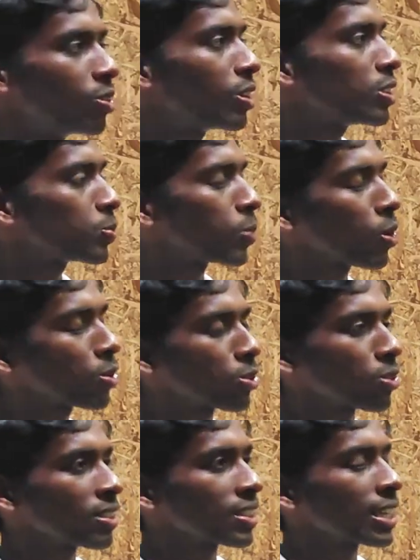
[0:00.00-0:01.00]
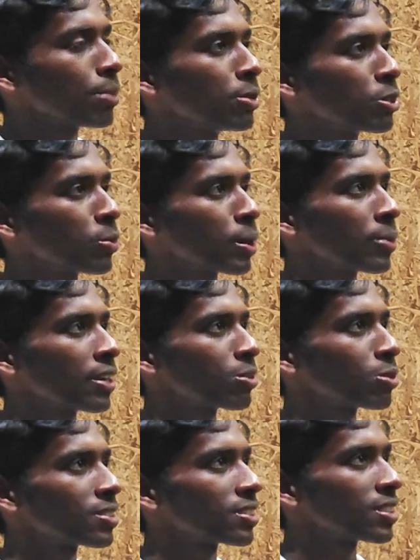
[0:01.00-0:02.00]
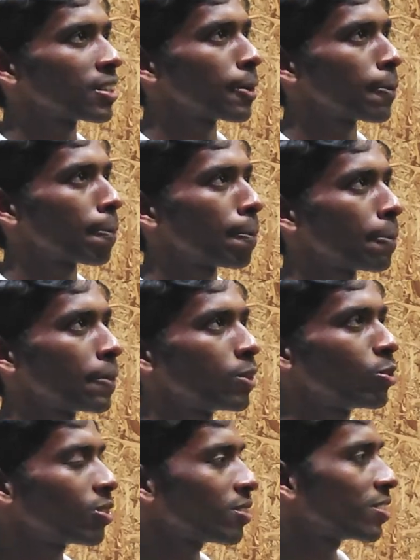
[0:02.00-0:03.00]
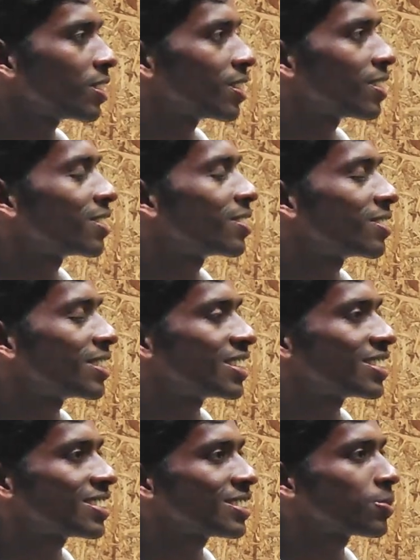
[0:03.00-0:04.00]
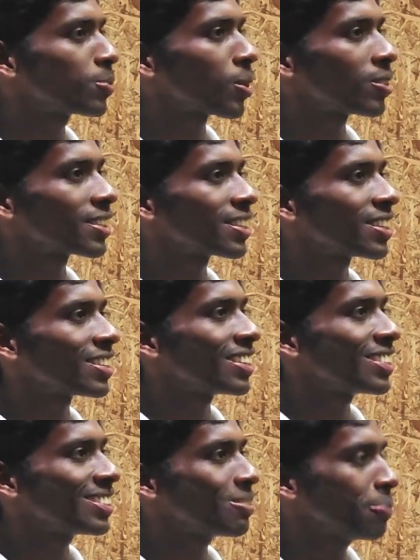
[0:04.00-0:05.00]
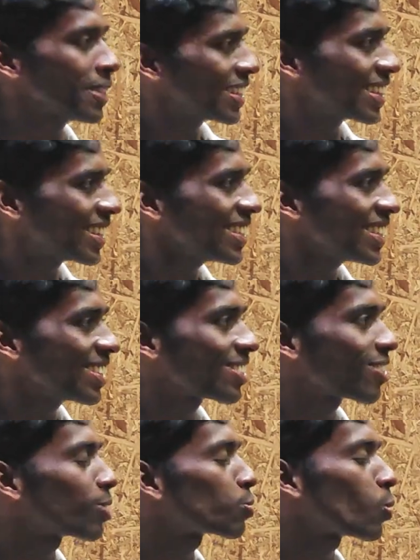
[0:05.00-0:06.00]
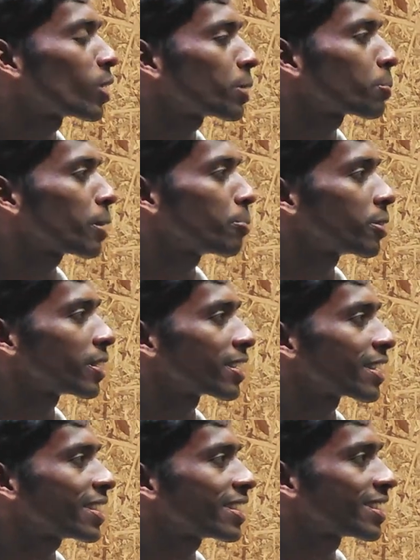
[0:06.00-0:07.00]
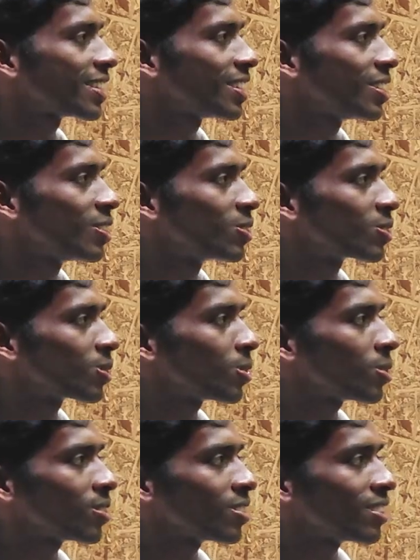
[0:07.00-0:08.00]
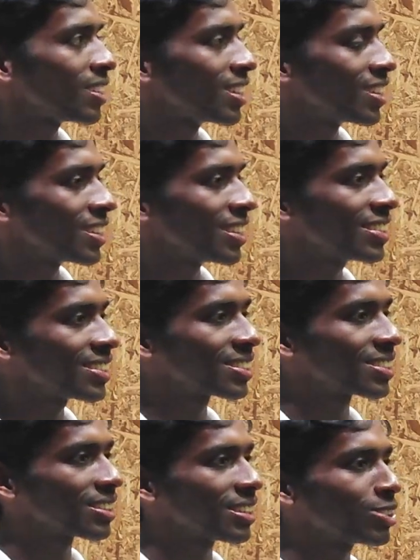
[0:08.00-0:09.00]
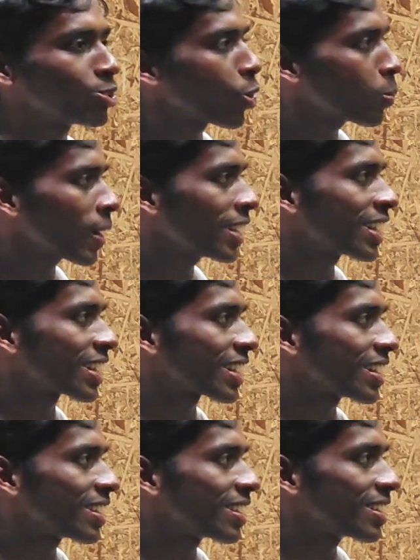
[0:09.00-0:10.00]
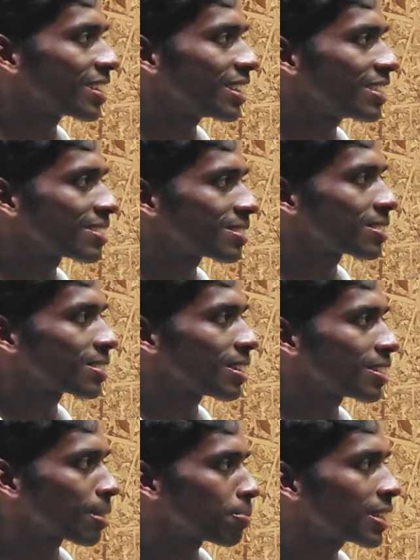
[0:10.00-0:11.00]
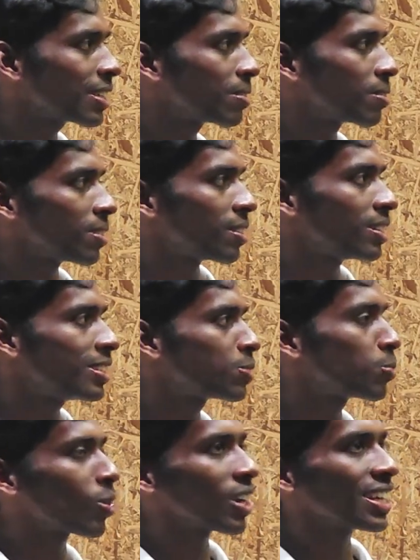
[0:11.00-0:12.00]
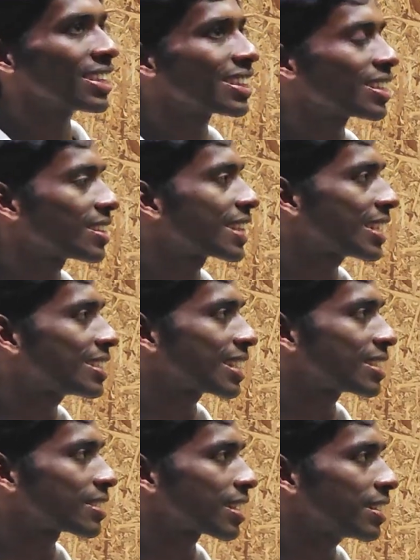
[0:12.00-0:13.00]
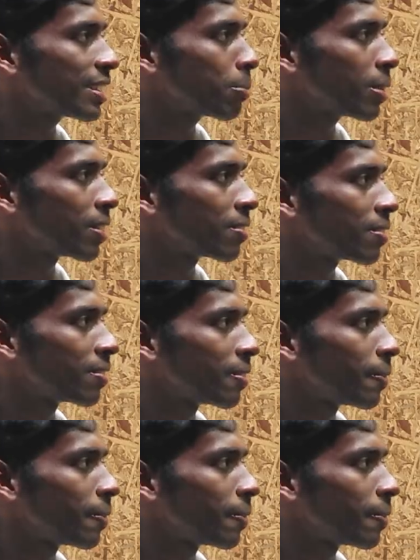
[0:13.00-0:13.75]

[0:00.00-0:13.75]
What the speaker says: A small thought that came into my mind was, there is a big thing called quantum computing, right? So it's not binary. It's something. It's more like a 3 states, right? I believe.